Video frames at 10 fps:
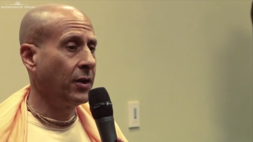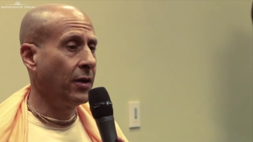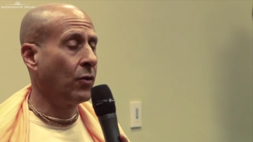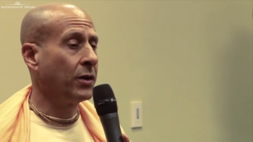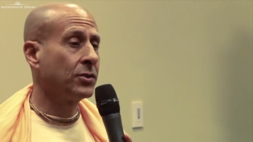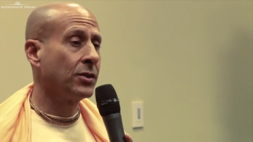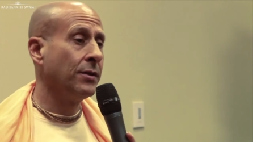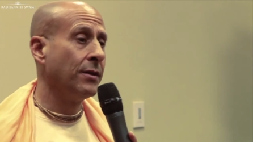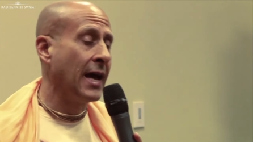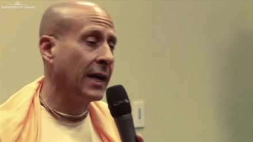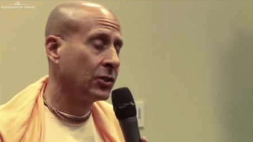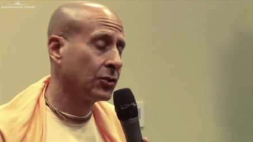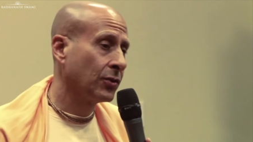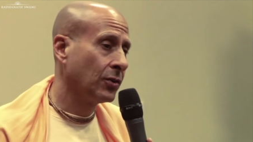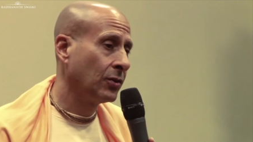And what is the
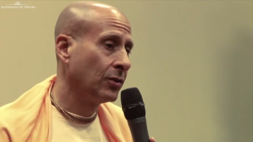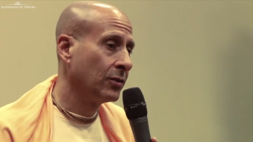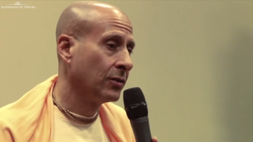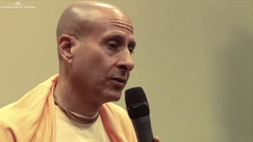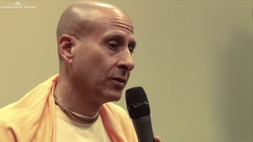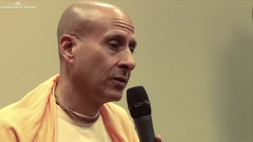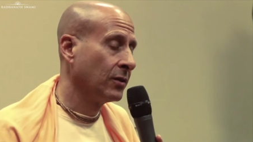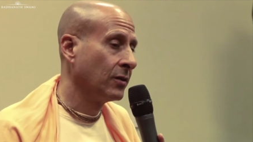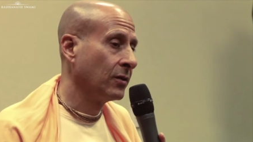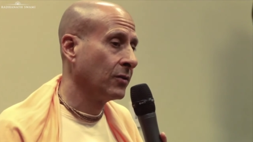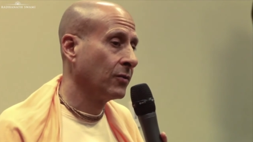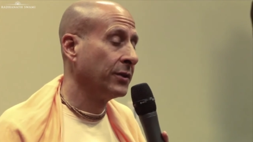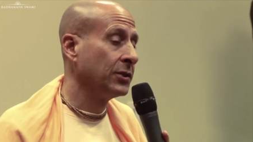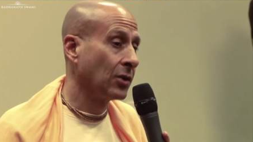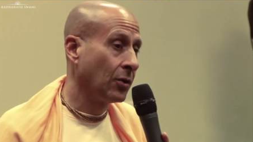natural
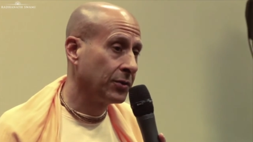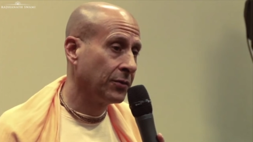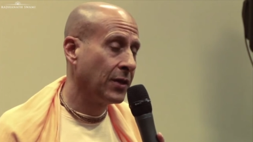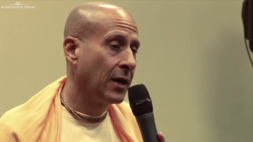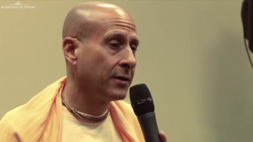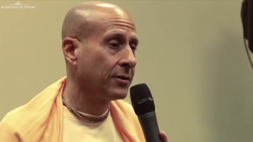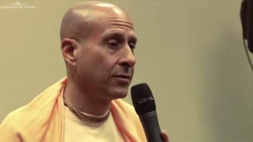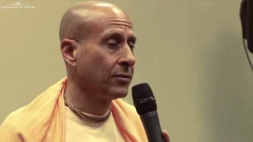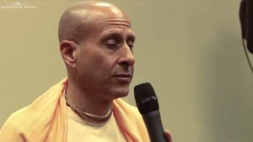result of that?